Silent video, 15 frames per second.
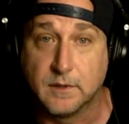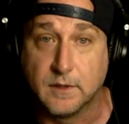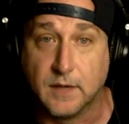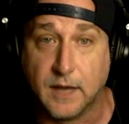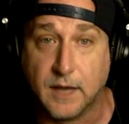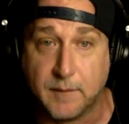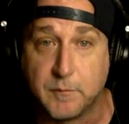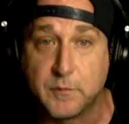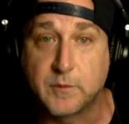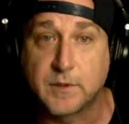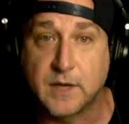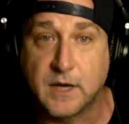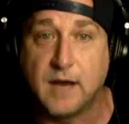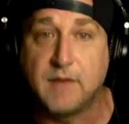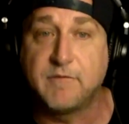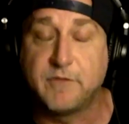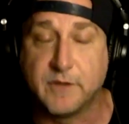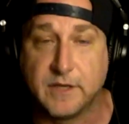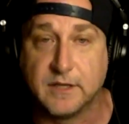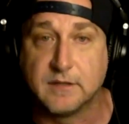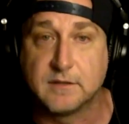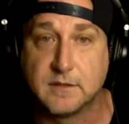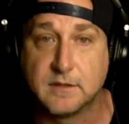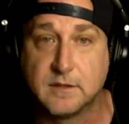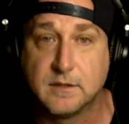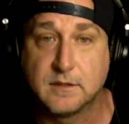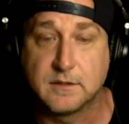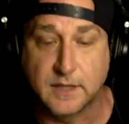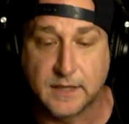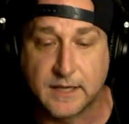I'm confident
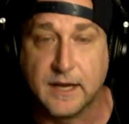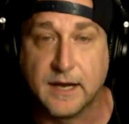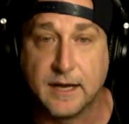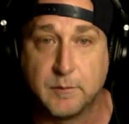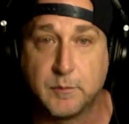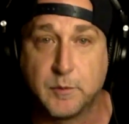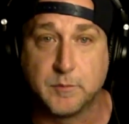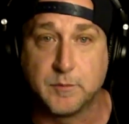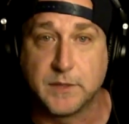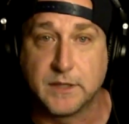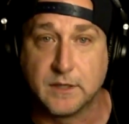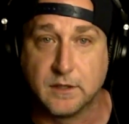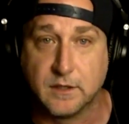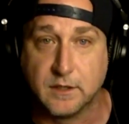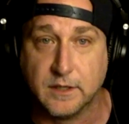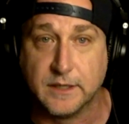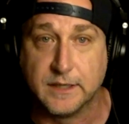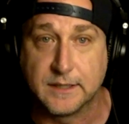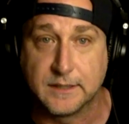that God put me here today.